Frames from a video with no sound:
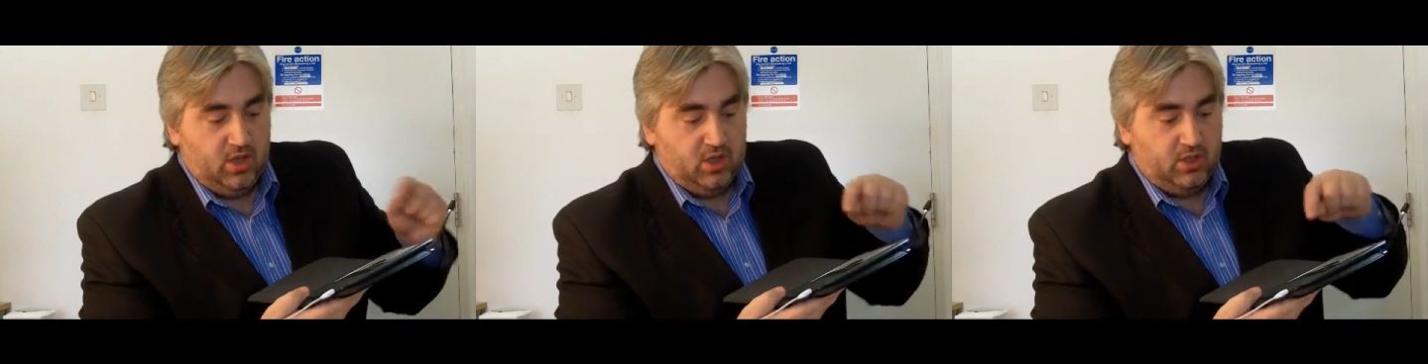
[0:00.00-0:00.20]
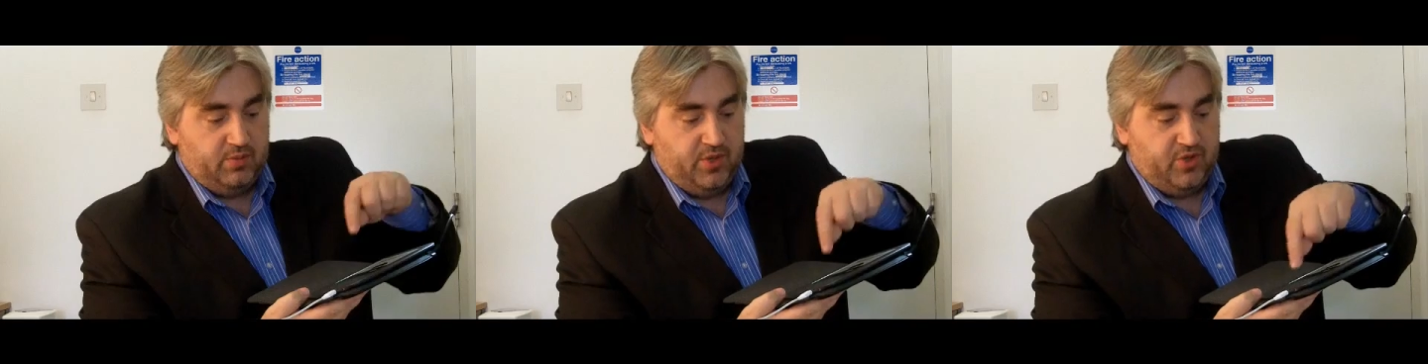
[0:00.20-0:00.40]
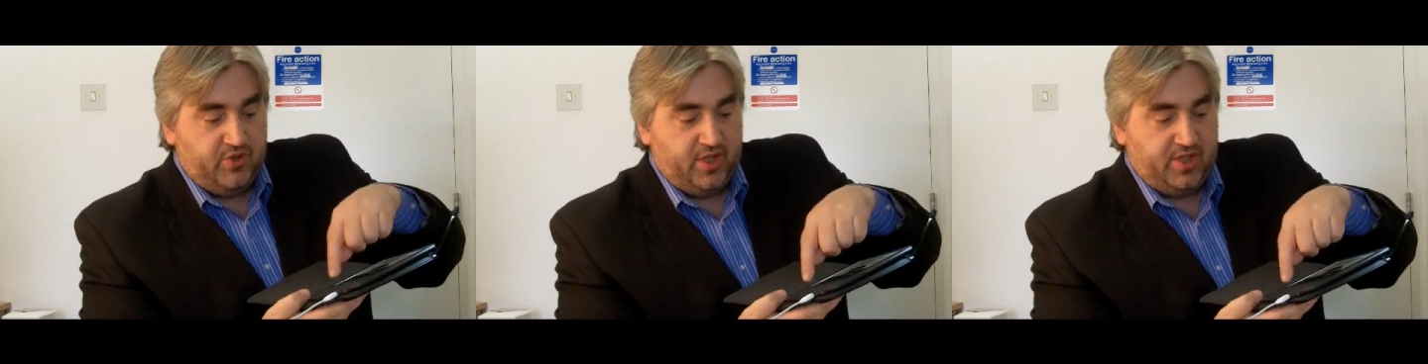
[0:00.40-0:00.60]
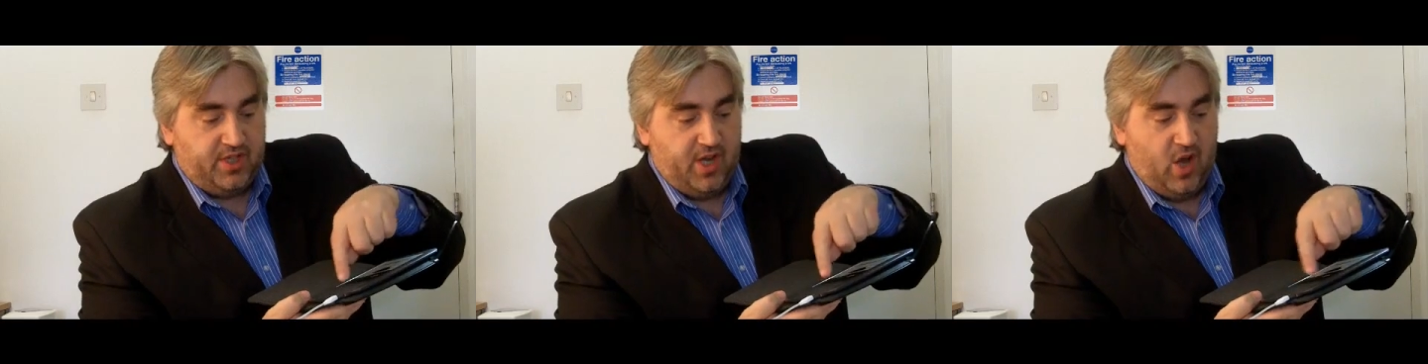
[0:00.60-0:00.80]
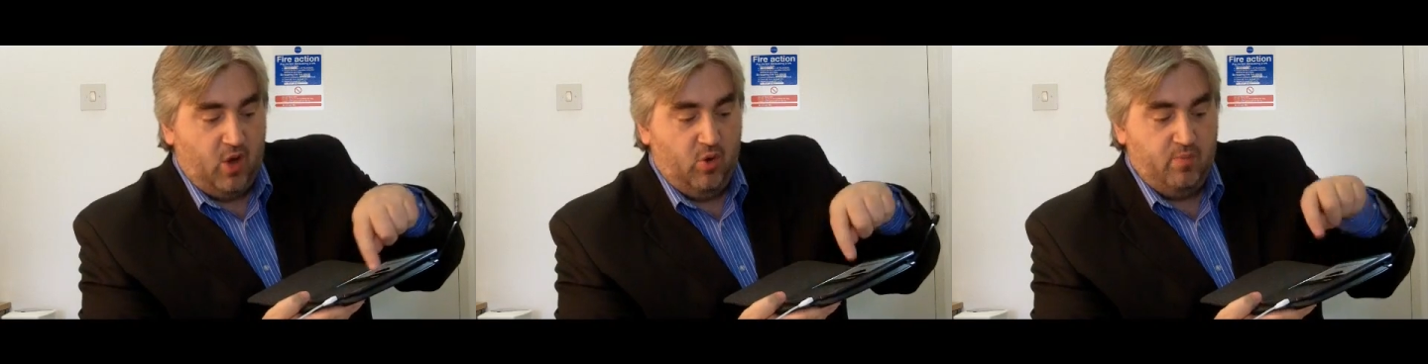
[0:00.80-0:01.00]
some
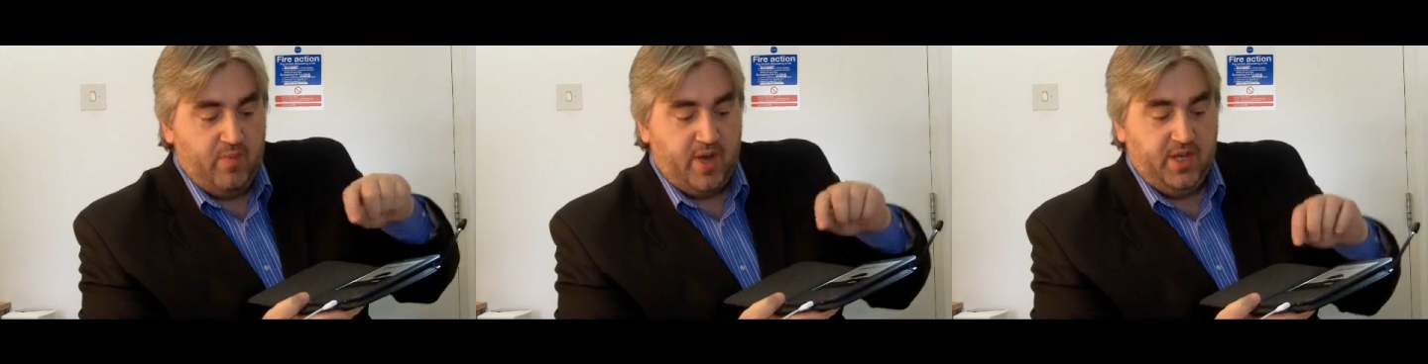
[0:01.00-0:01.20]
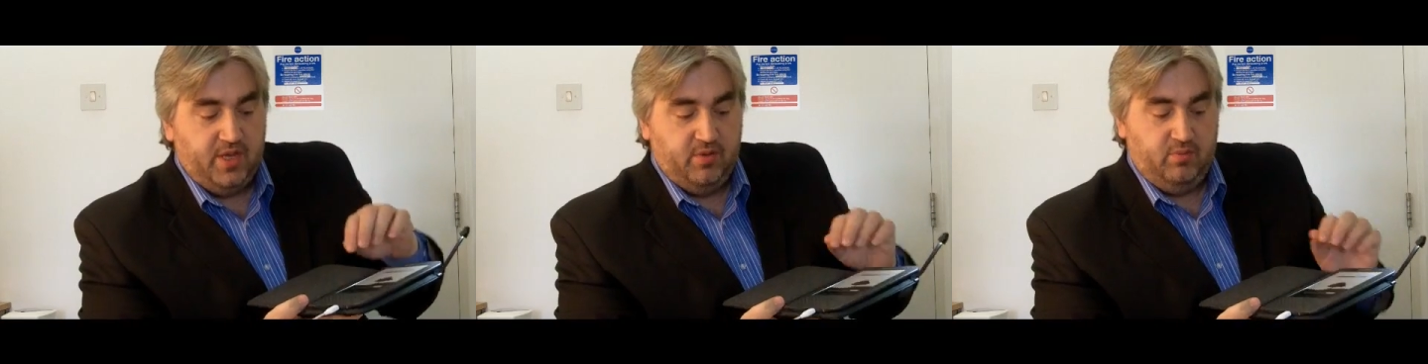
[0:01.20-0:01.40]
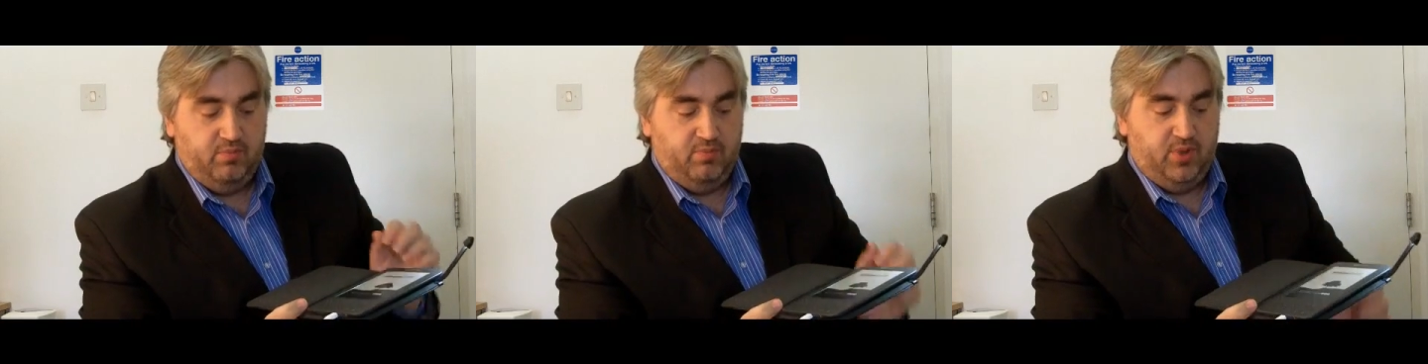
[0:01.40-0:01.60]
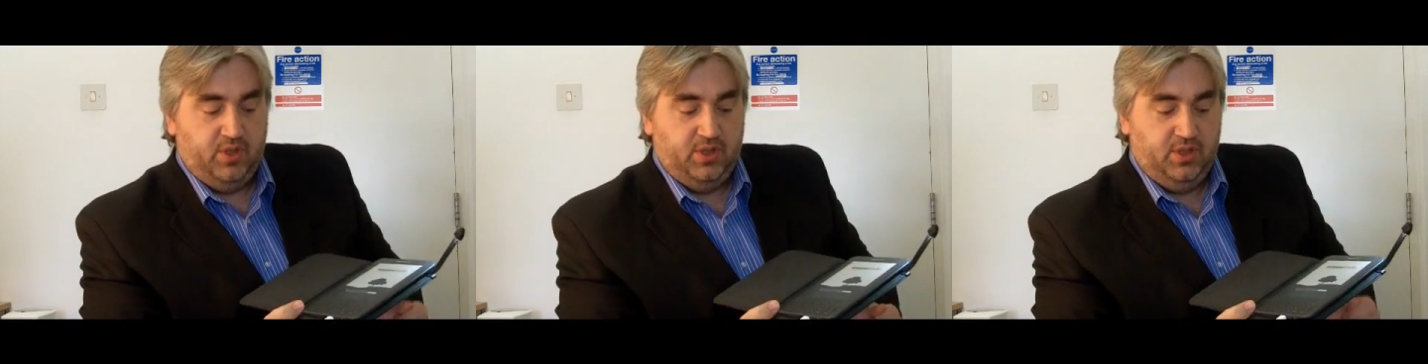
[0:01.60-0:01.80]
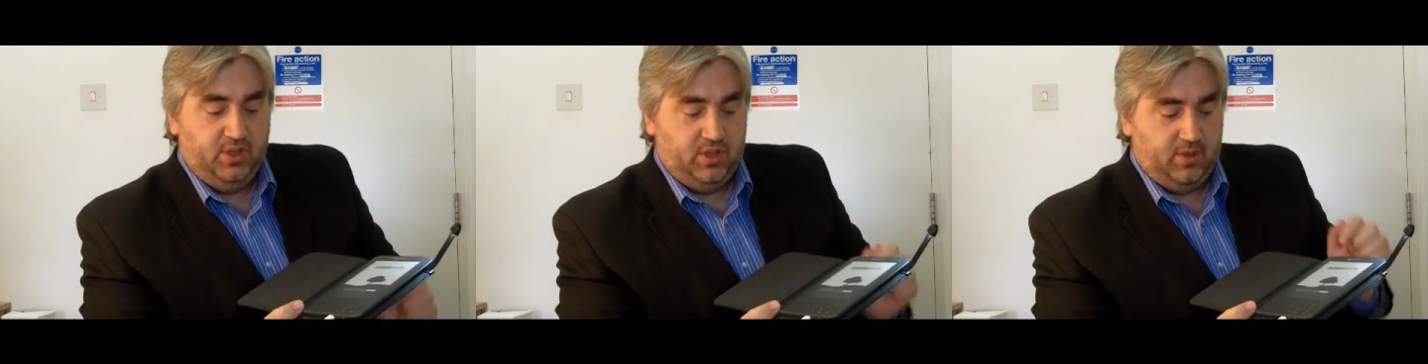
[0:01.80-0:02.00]
interesting home menu
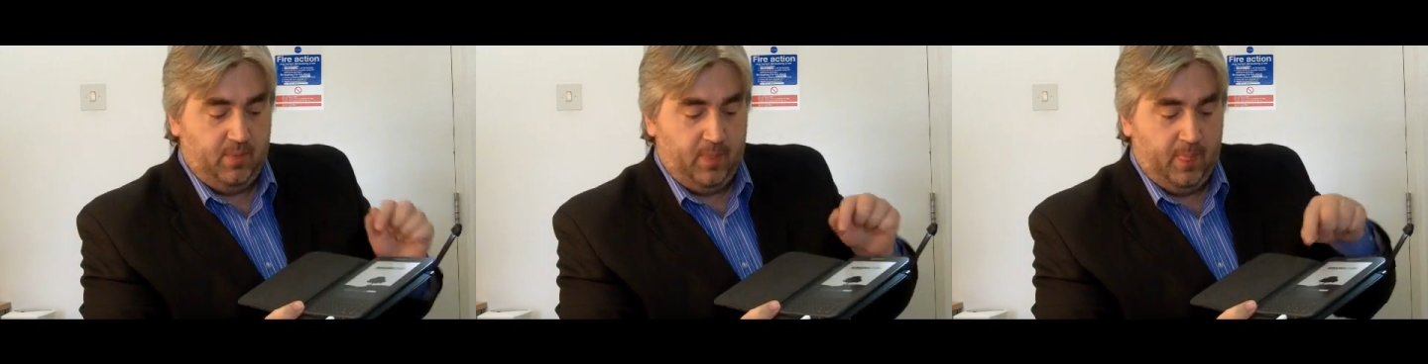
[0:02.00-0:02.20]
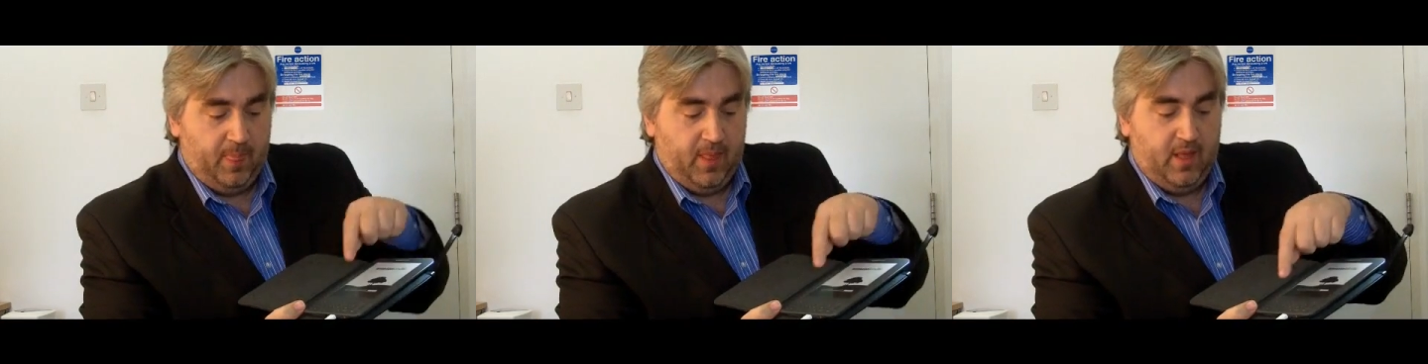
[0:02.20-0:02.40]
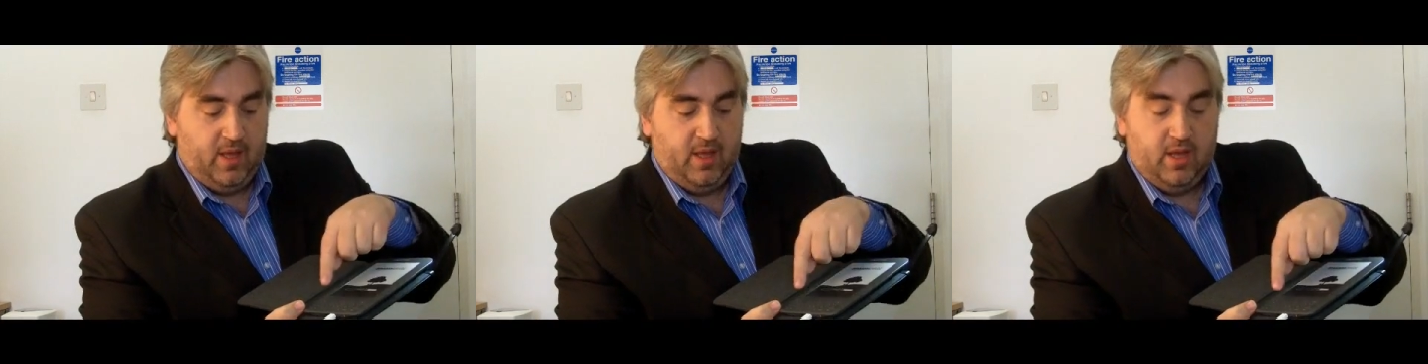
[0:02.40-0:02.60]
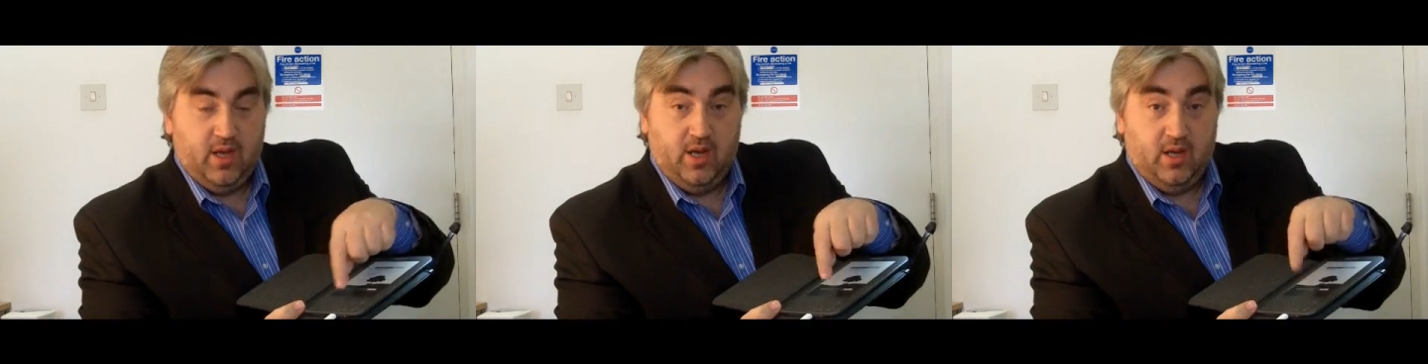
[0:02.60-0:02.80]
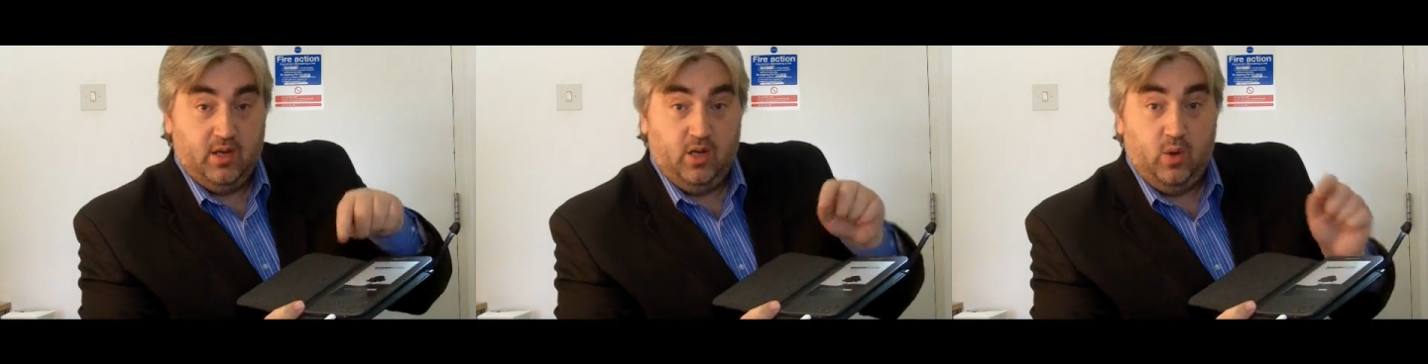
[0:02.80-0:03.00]
buttons,
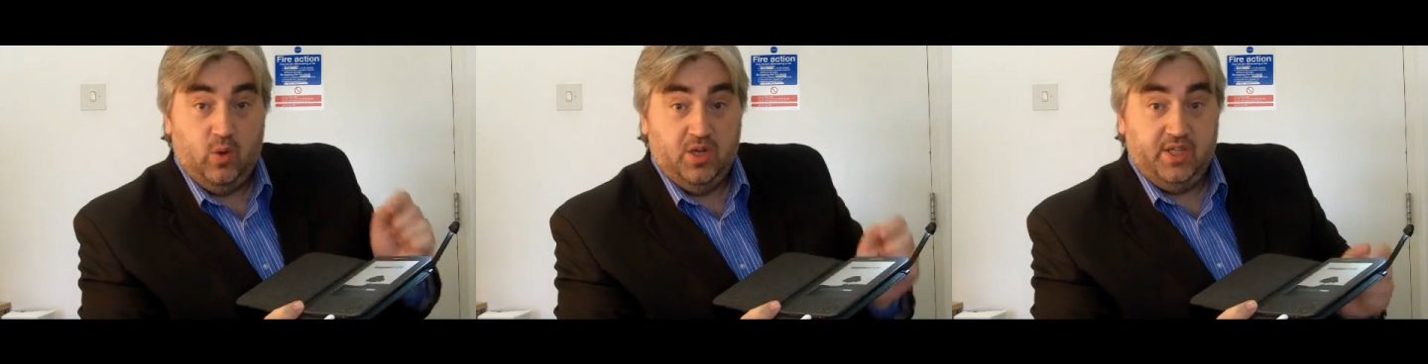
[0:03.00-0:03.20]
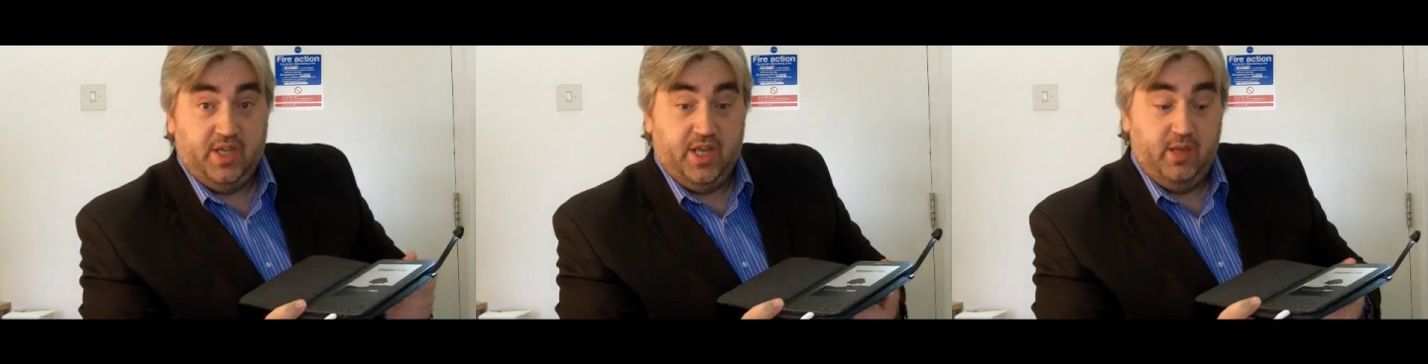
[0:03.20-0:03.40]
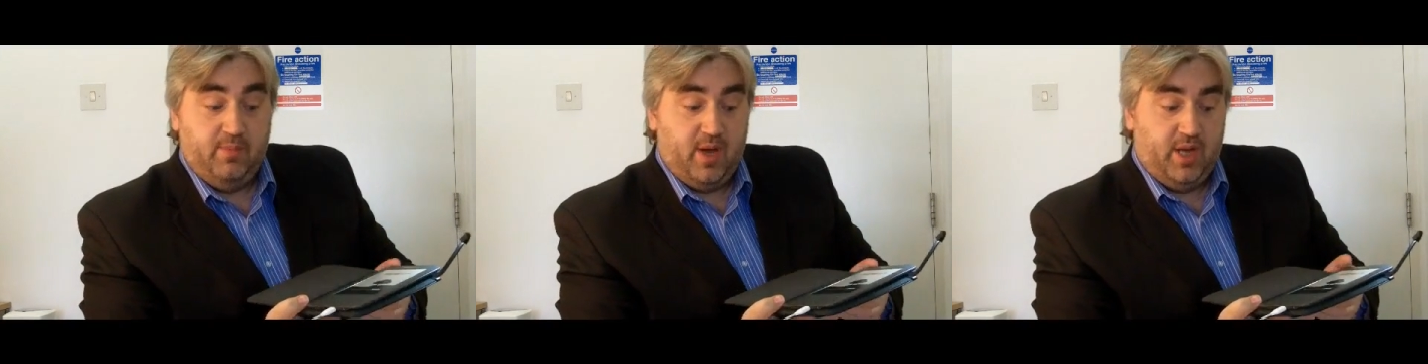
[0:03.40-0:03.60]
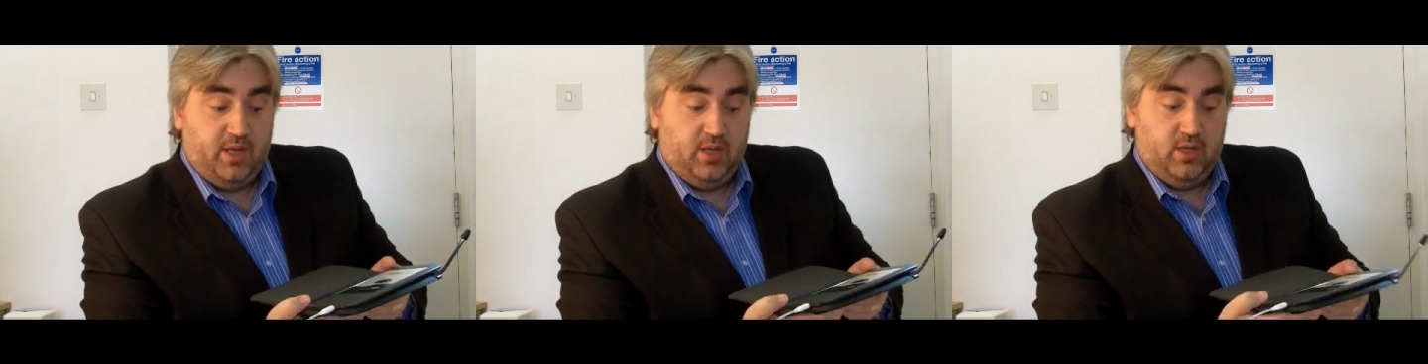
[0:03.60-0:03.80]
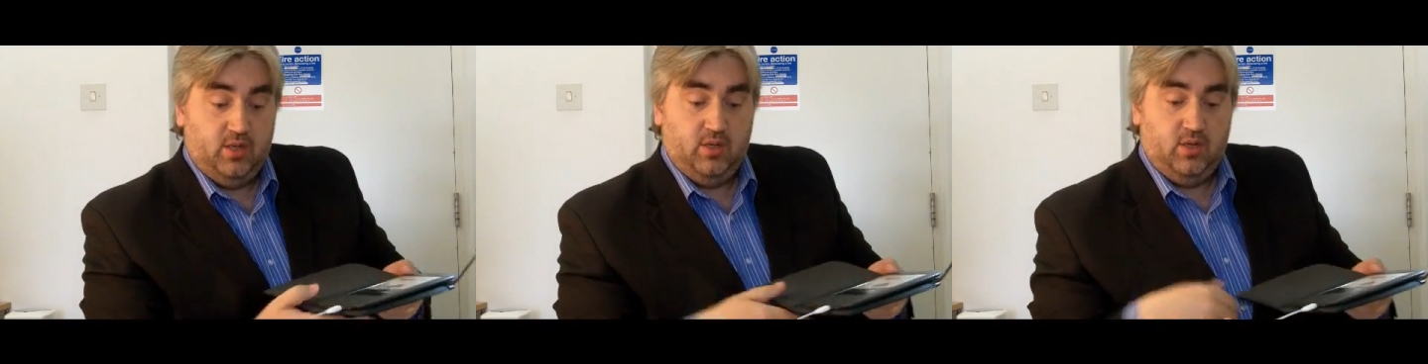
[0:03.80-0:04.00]
QWERTY
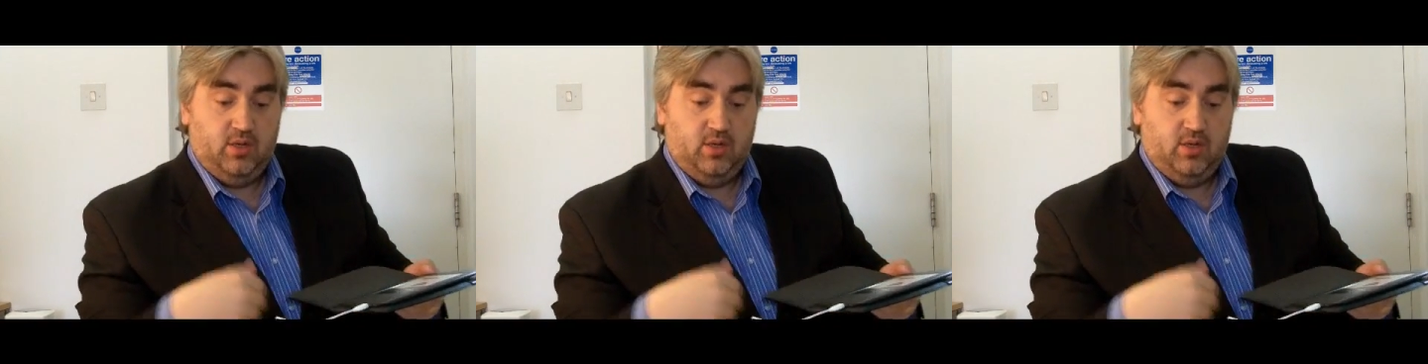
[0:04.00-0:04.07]
keypad.